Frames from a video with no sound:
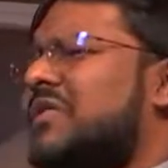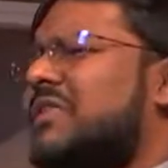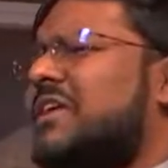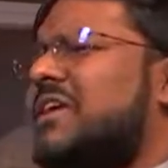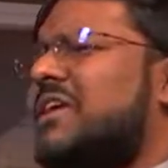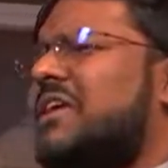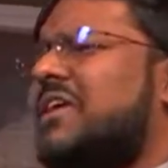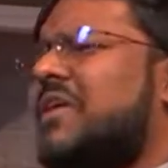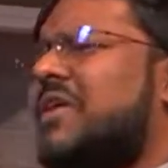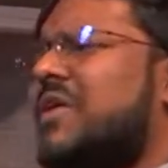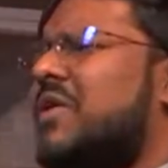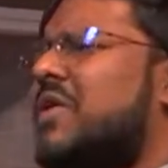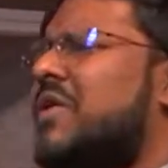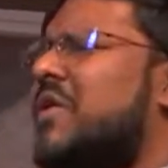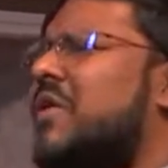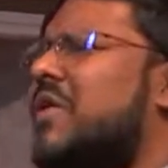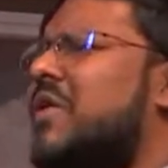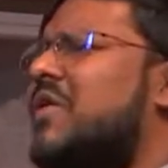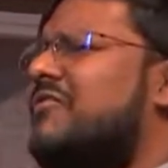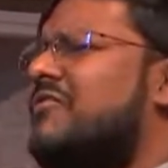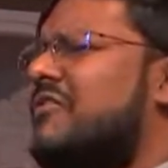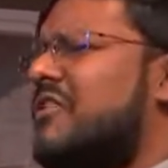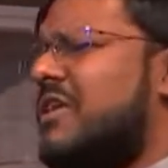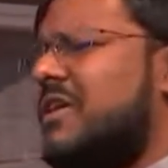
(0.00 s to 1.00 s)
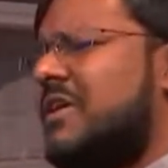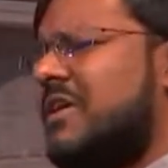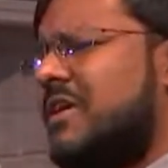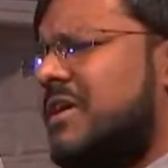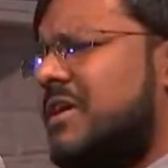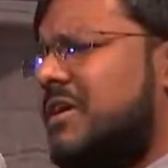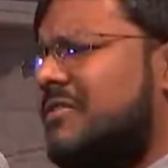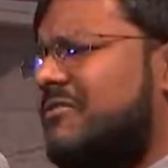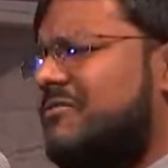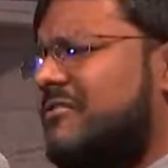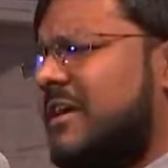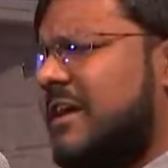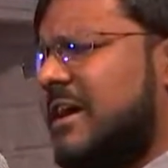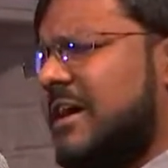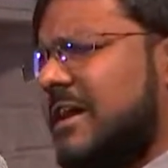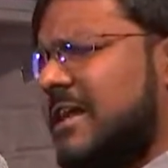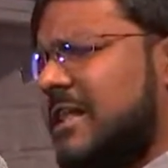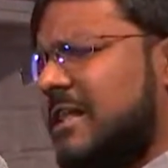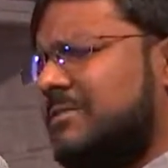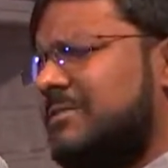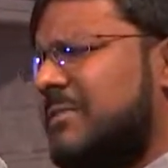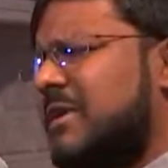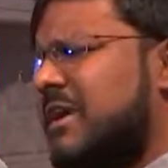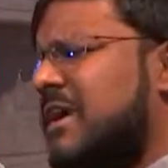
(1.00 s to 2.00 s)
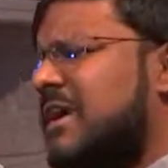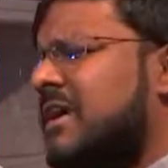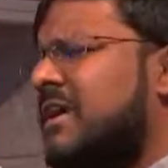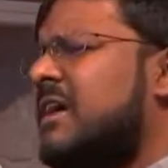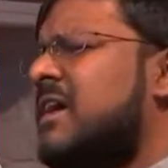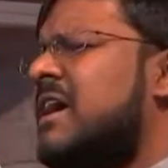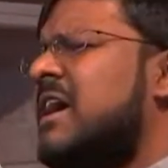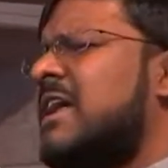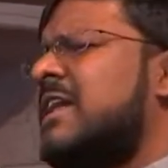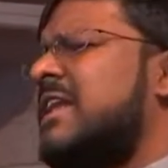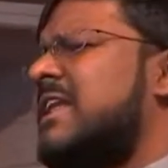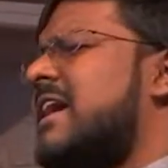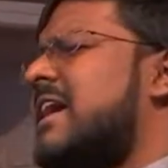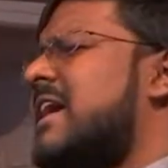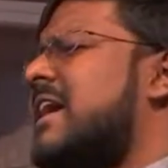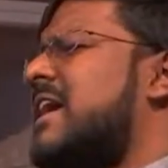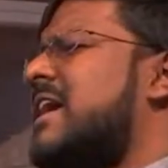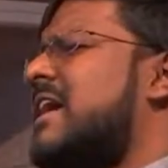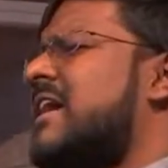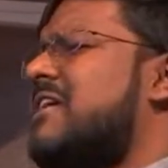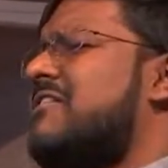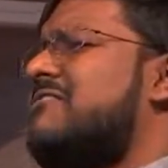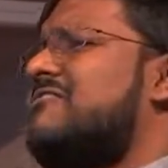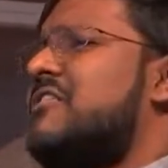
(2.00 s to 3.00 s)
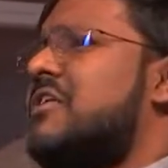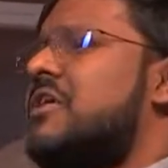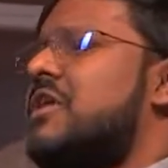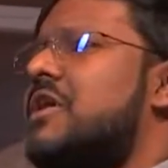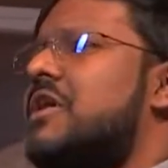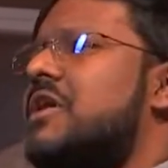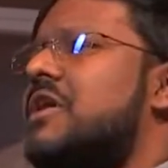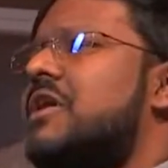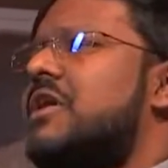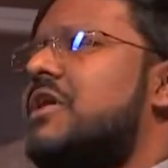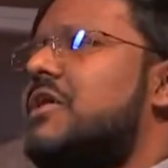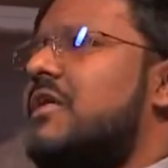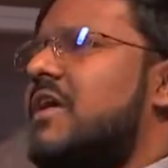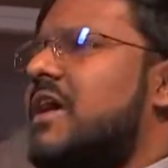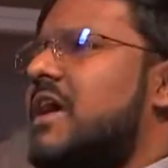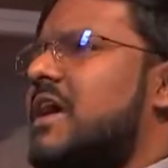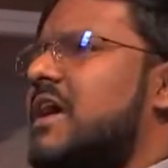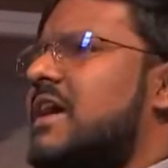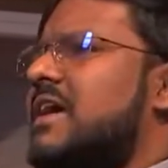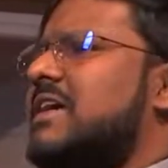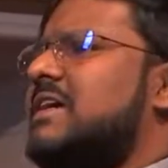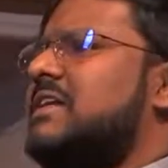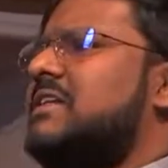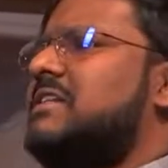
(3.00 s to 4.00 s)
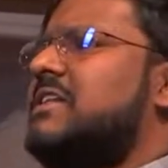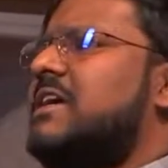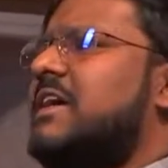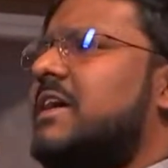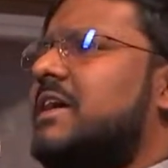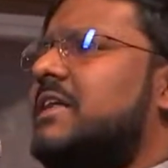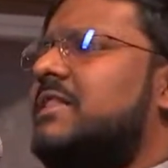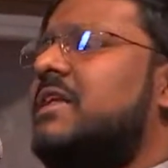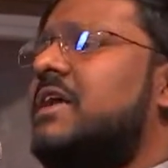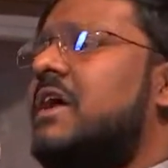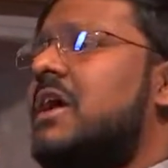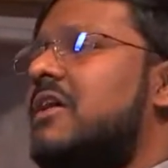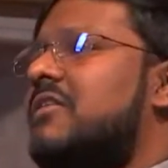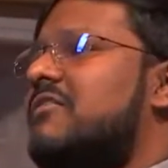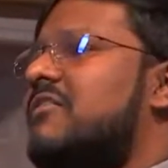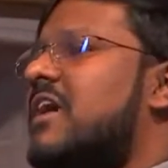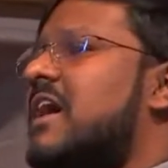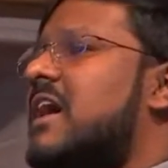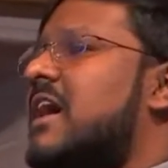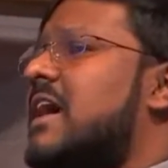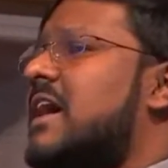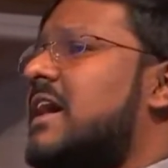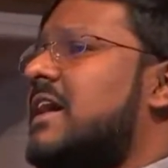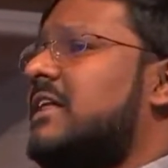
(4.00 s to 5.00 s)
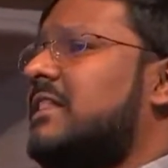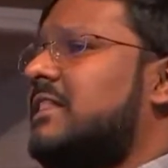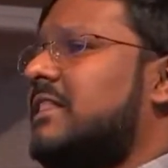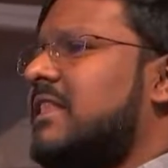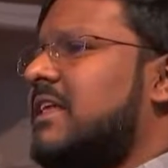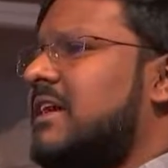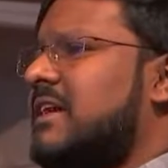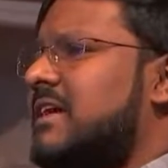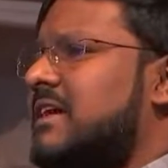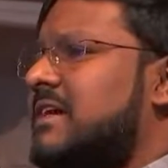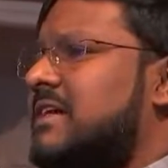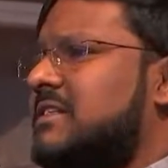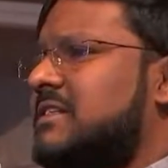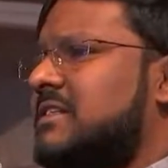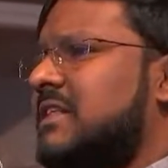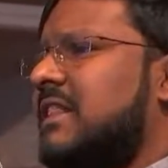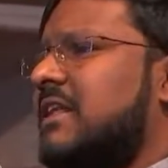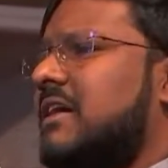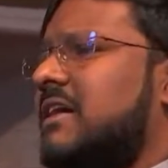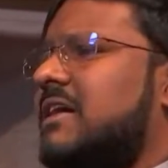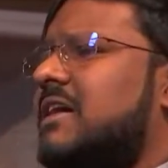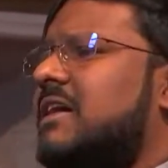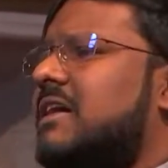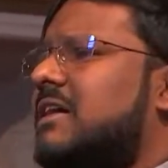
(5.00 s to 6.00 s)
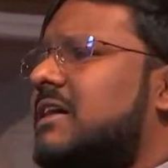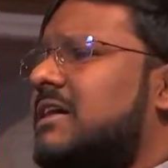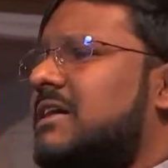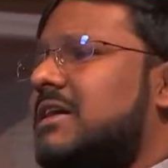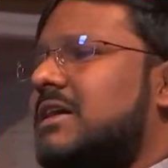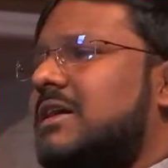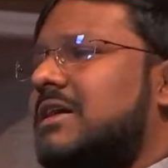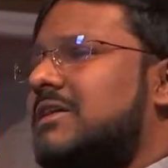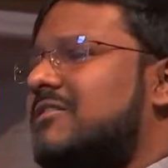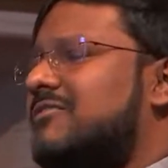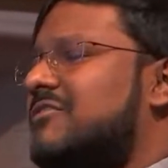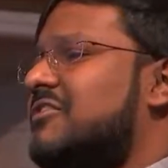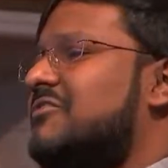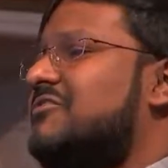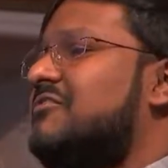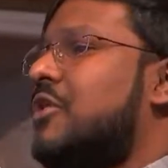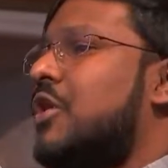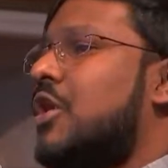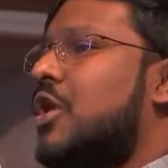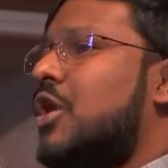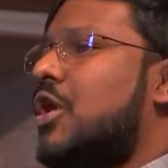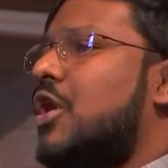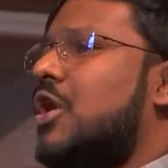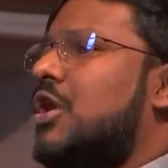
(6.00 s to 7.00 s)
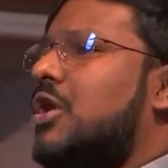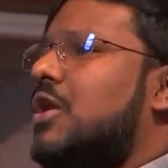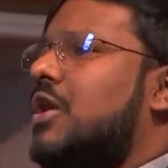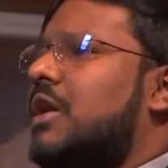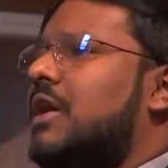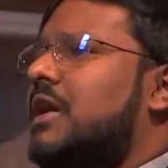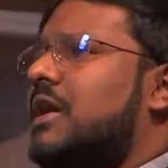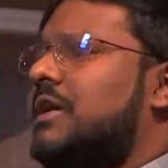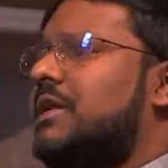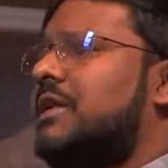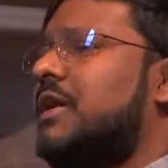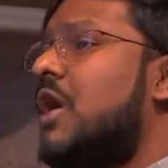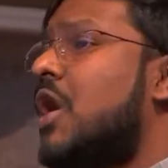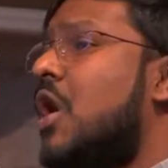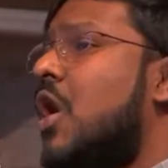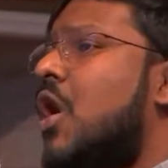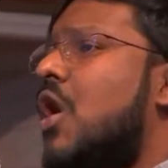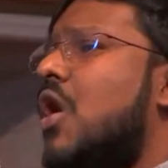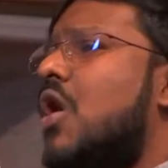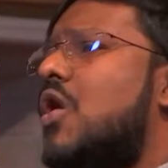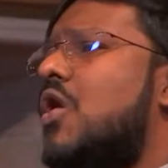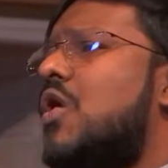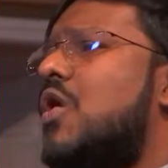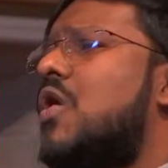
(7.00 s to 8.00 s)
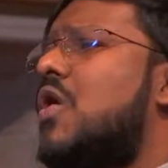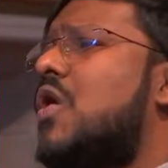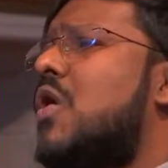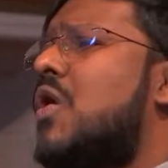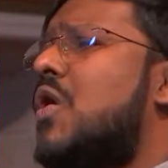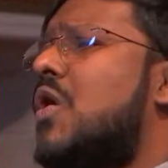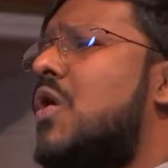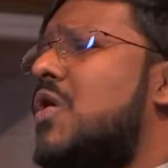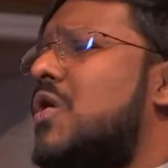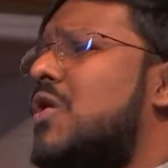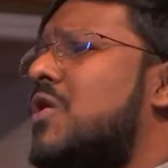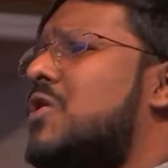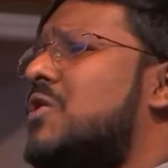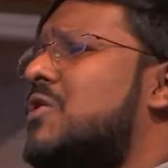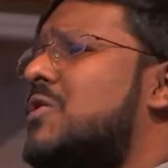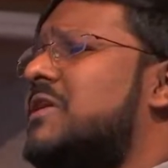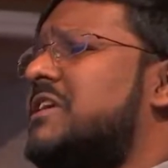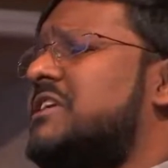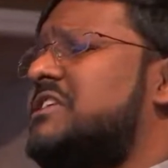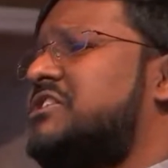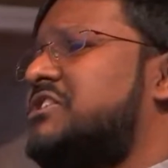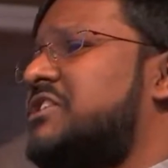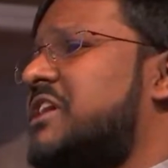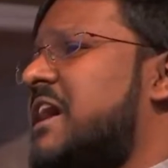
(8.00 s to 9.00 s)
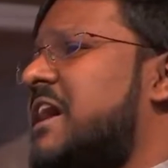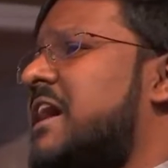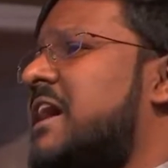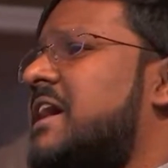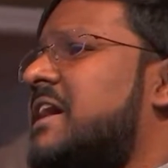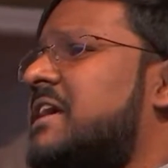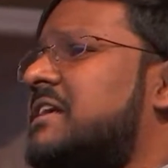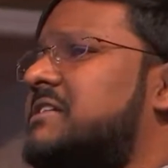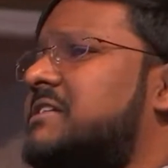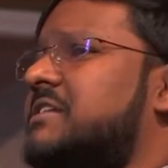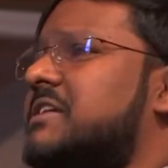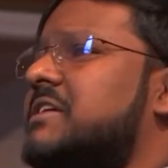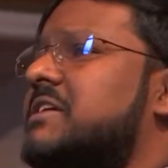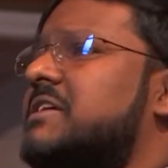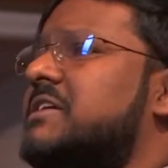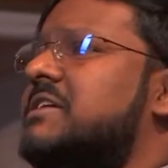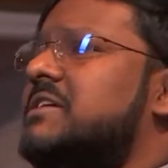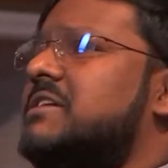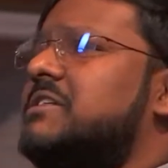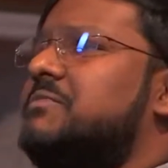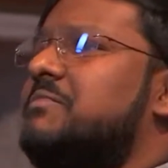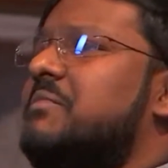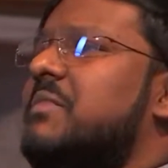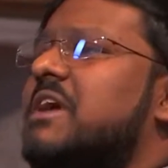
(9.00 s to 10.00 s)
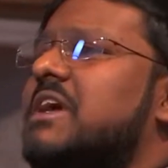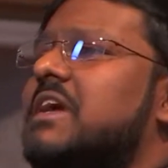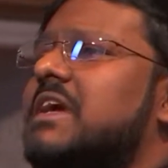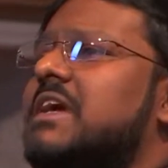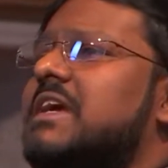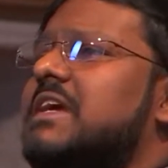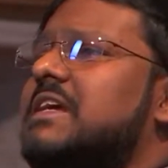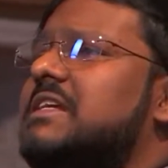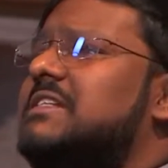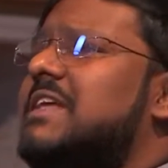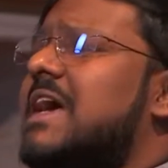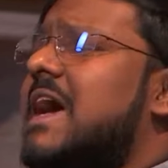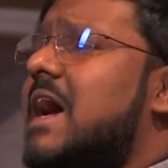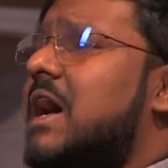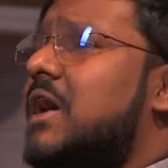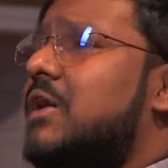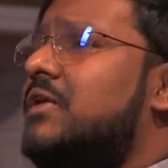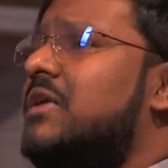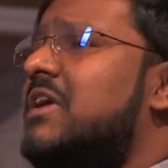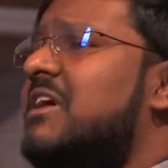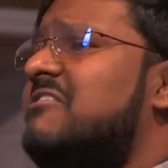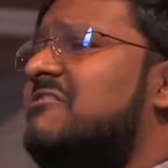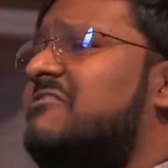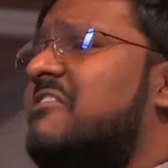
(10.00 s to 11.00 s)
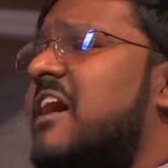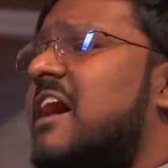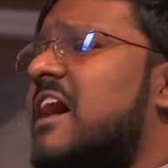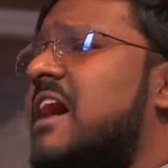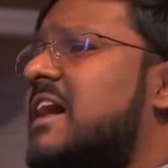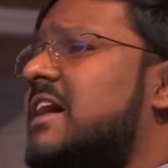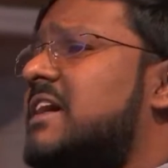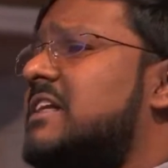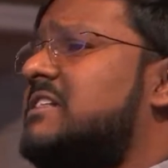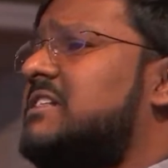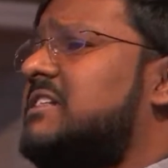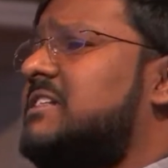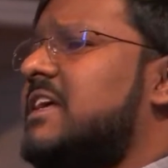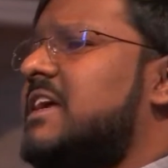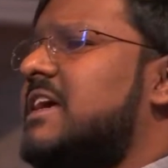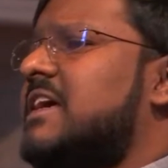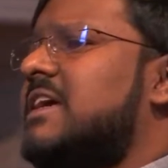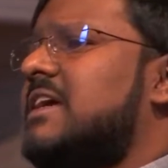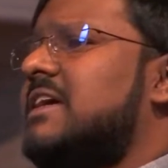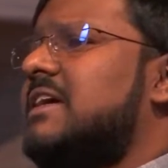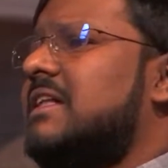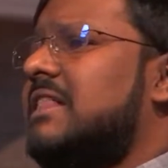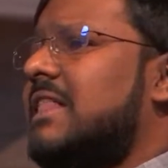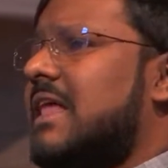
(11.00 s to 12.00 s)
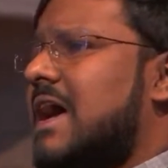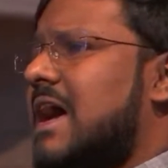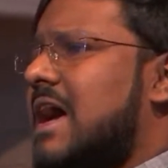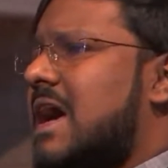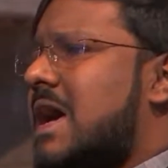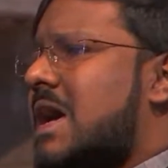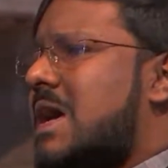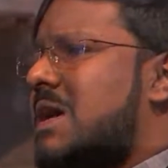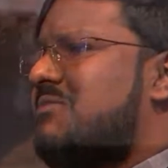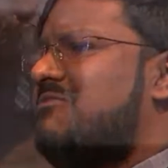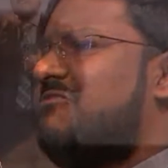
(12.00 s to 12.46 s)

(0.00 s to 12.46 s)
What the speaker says: the overwhelming, never-ending, reckless love of God. Oh, it chases me down, fights till I'm